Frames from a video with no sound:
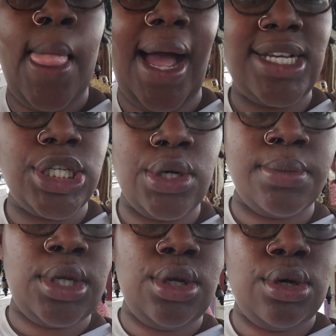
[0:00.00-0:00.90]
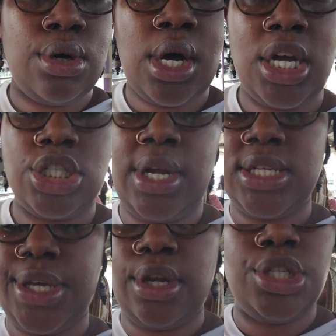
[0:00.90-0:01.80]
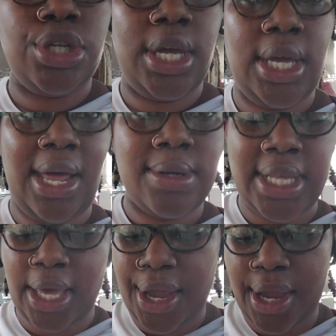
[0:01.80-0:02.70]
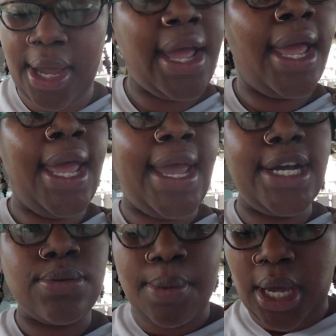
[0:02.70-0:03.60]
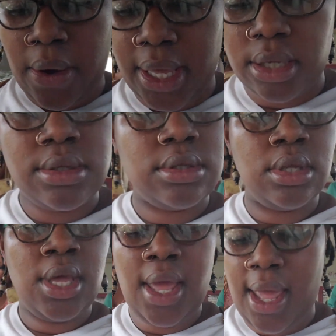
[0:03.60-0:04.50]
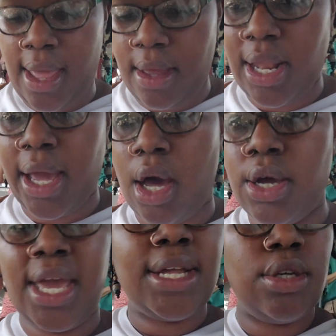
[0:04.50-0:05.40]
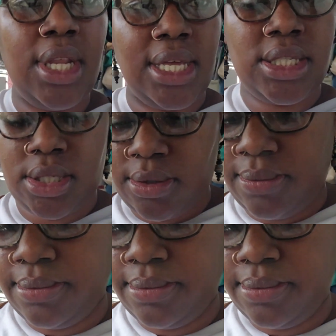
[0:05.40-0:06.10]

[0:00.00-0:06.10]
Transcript: I showed them the little translator joint, and I was like, here's where we're going, and they're like, oh yeah, do this.